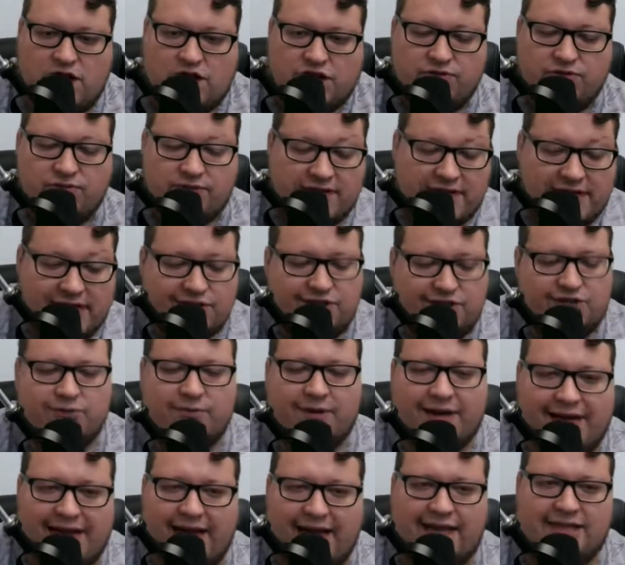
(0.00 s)
You need
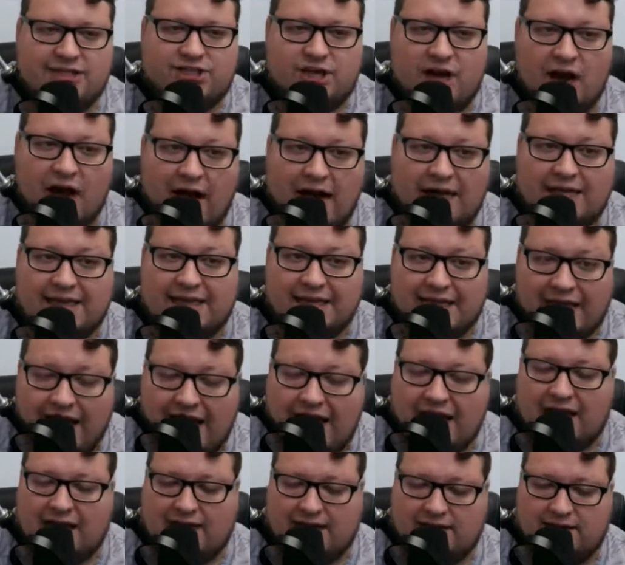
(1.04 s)
to engage
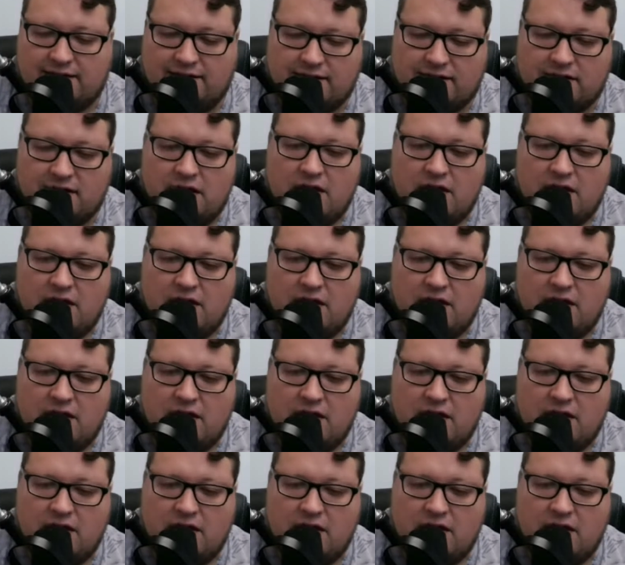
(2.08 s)
online.